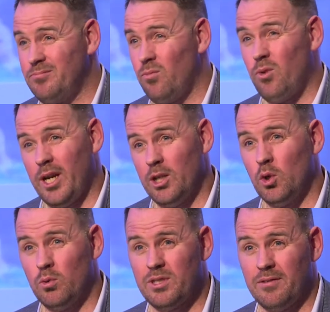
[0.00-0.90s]
what I
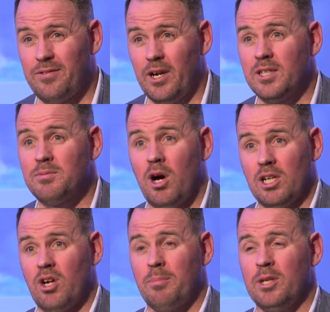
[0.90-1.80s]
knew was a fairly small
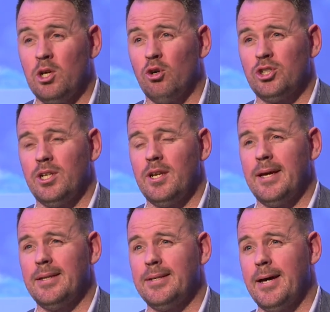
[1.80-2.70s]
drop in the ocean,
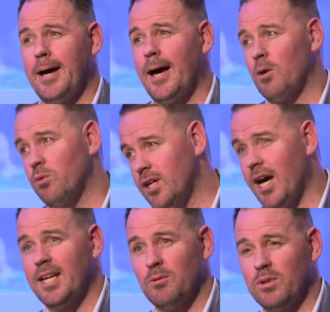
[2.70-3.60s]
and I would have
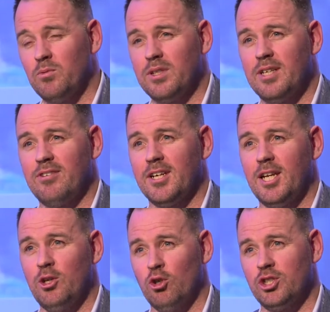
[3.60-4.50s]
gone in with different
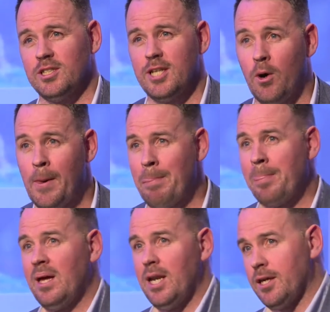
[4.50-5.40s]
kind of notions. Now,
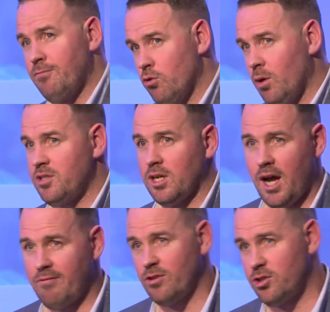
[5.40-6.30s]
like, if you come to a
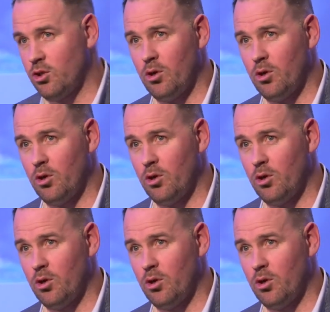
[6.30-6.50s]
conference, you